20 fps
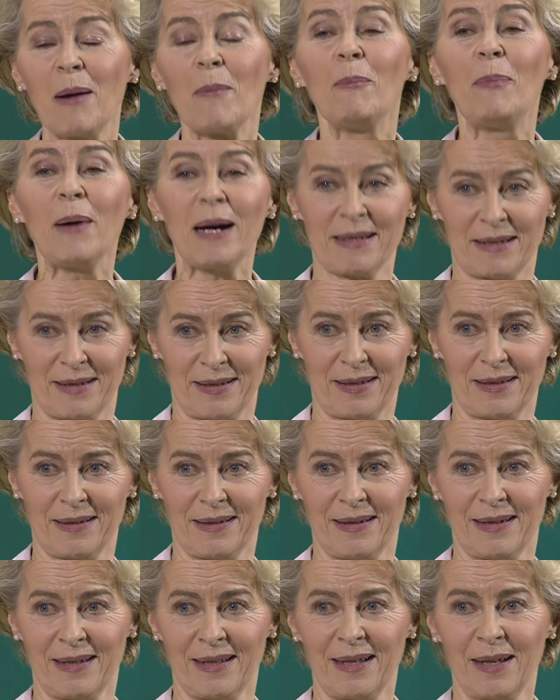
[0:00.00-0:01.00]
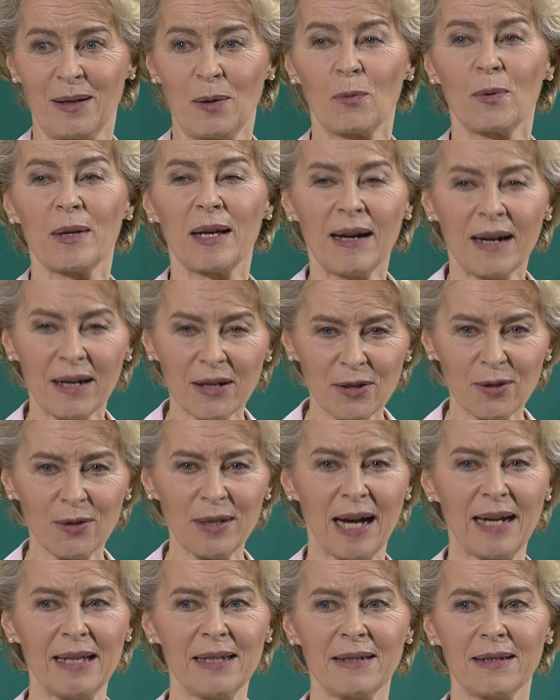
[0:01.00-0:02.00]
But we are
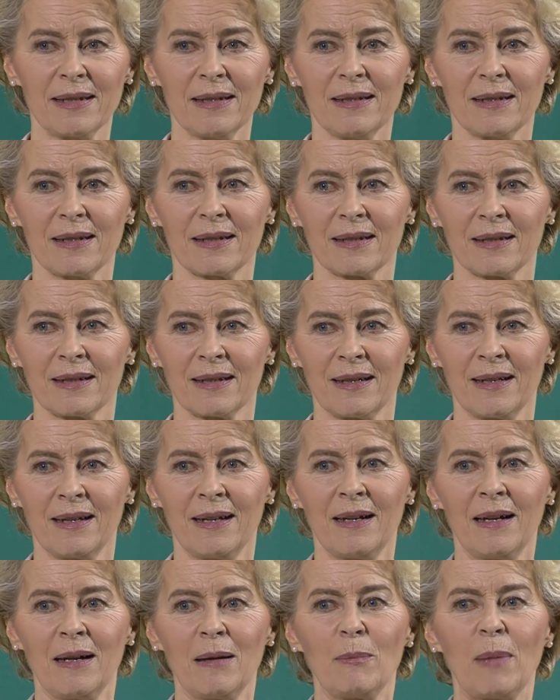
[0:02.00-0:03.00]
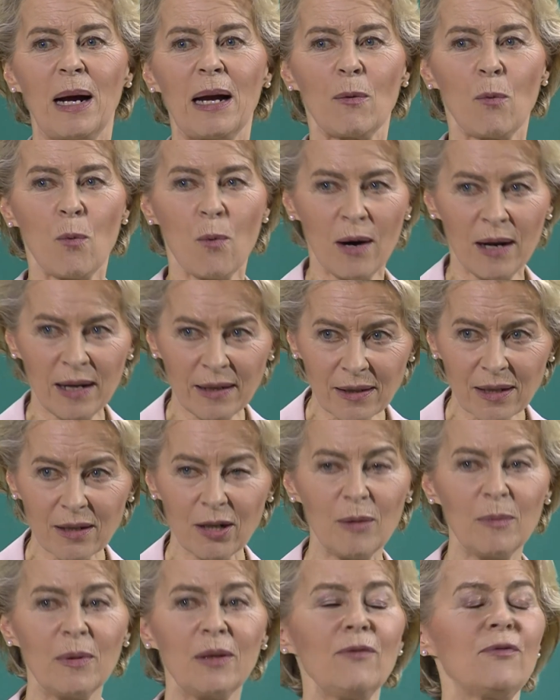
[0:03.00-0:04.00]
united by one
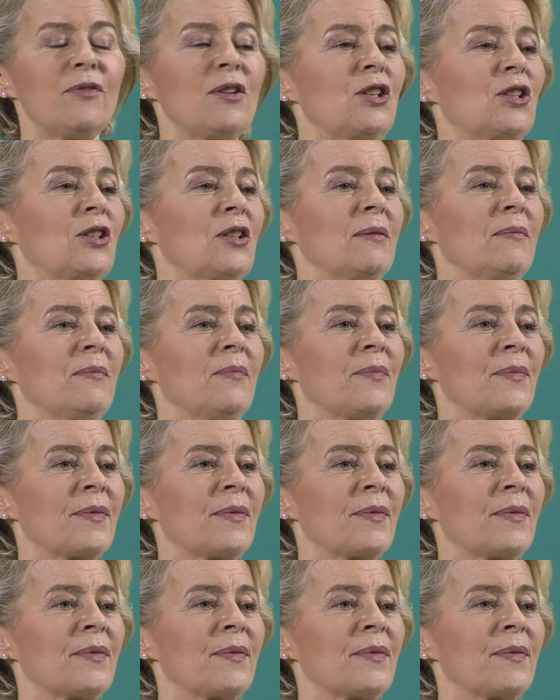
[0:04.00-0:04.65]
common vision,